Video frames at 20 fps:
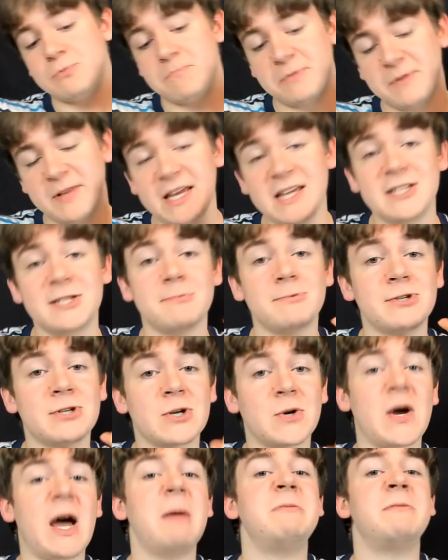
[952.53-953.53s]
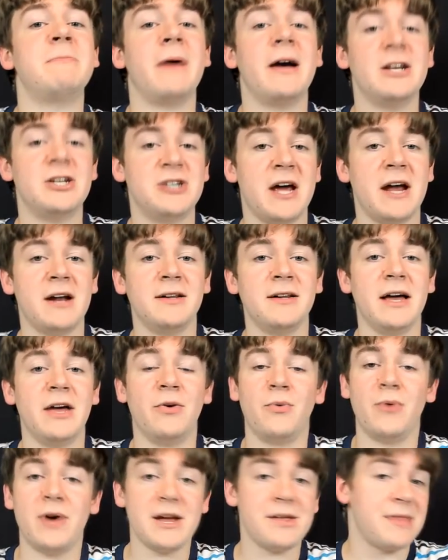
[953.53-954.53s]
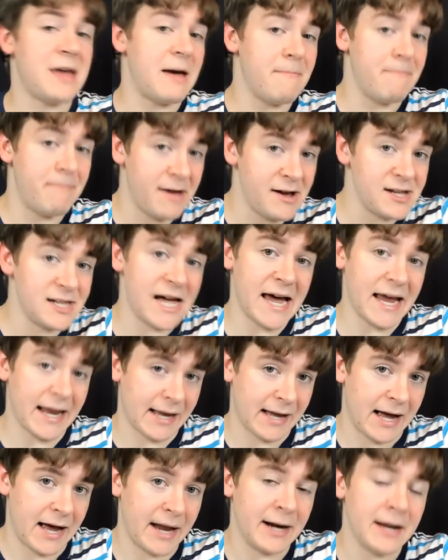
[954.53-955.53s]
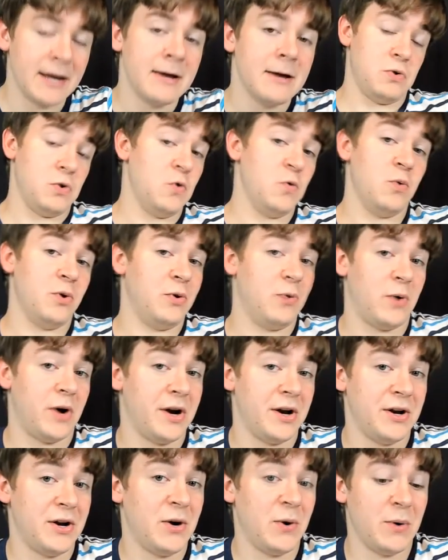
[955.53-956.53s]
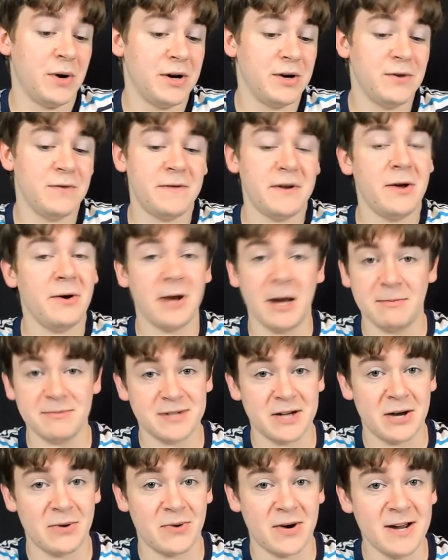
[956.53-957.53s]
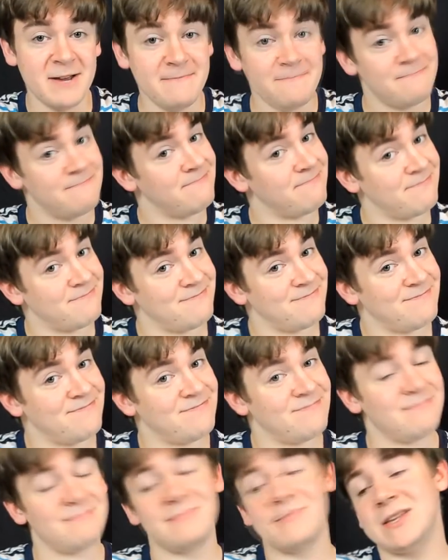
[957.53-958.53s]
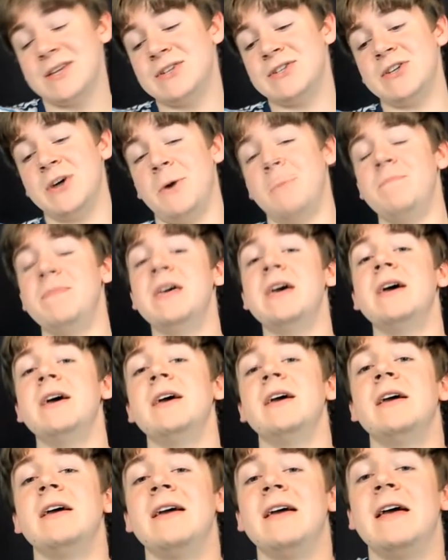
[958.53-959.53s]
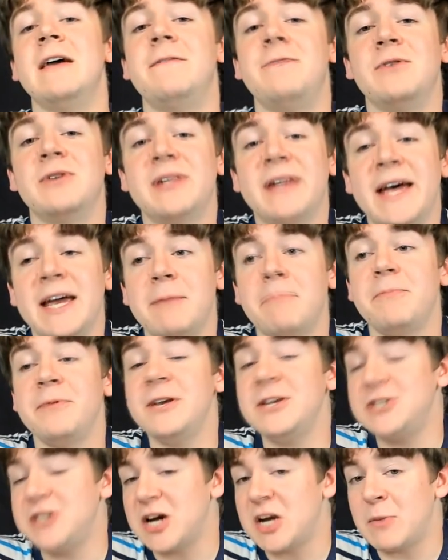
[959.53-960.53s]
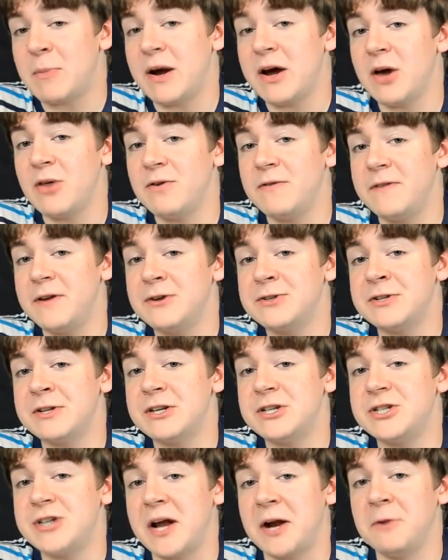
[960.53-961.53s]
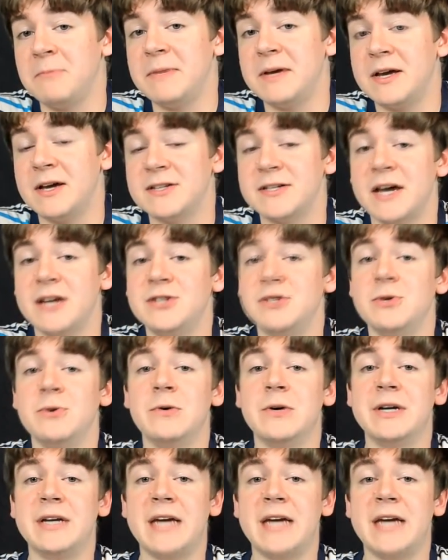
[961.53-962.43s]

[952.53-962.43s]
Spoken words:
please subscribe to my channel and ring that bell icon. Who wouldn't want to know when a new video comes out, right? So, if you'd like, please check out my other videos on this channel because I do